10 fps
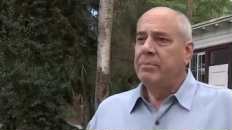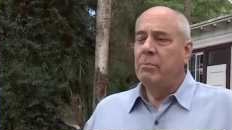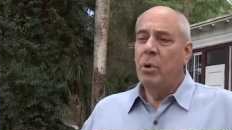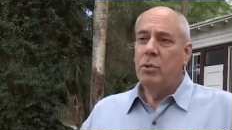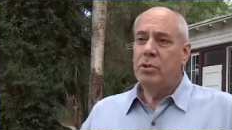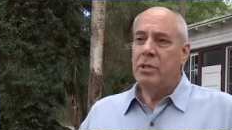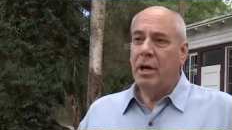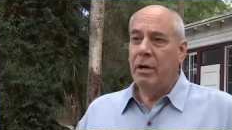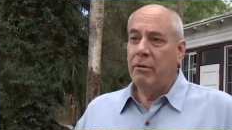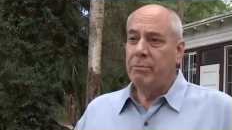Most
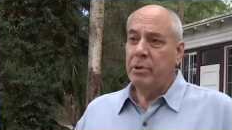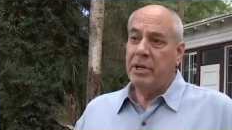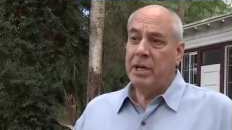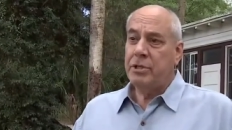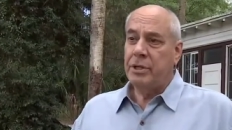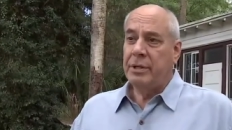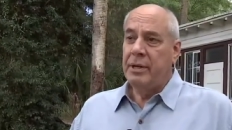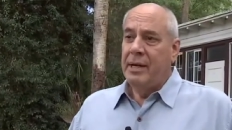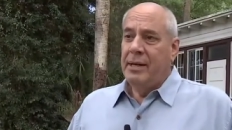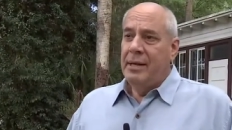of production
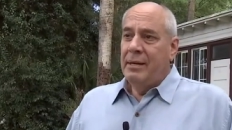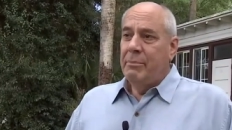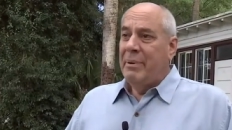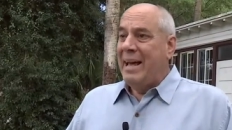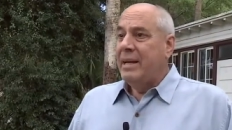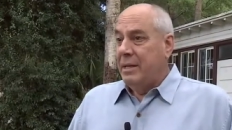back